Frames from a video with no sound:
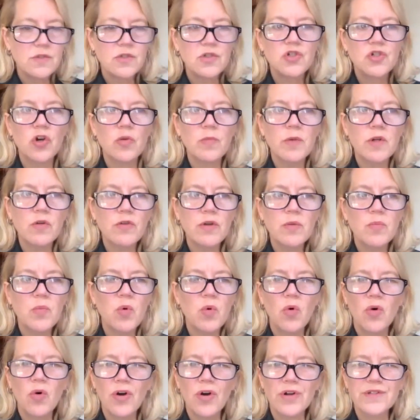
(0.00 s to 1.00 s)
German
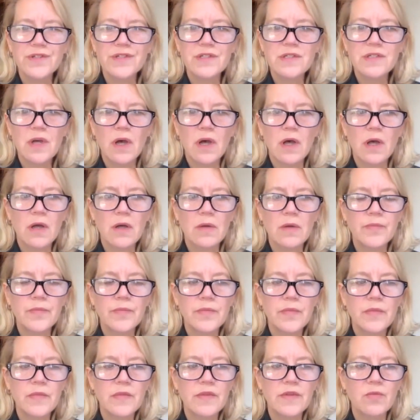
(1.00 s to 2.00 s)
reports,
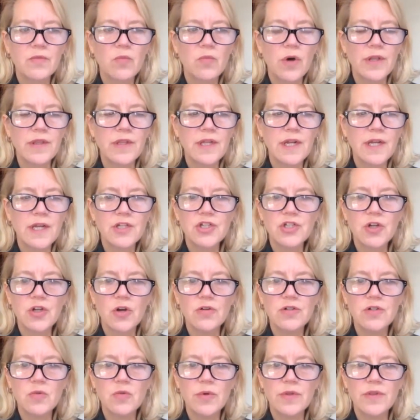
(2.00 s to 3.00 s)
um, the one that I
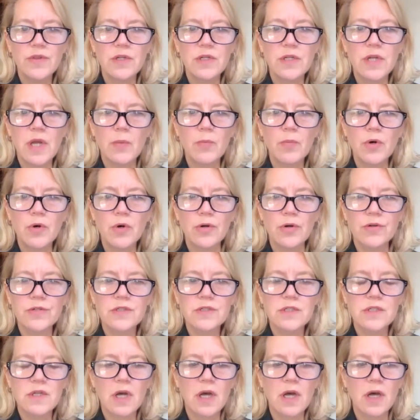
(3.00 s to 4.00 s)
showed you with the
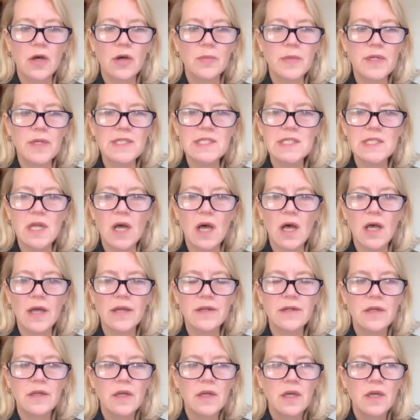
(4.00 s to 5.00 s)
numbers, um, it's
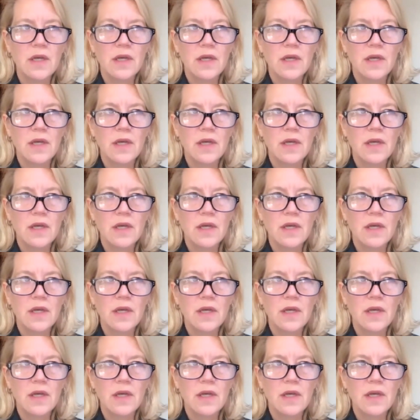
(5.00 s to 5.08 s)
not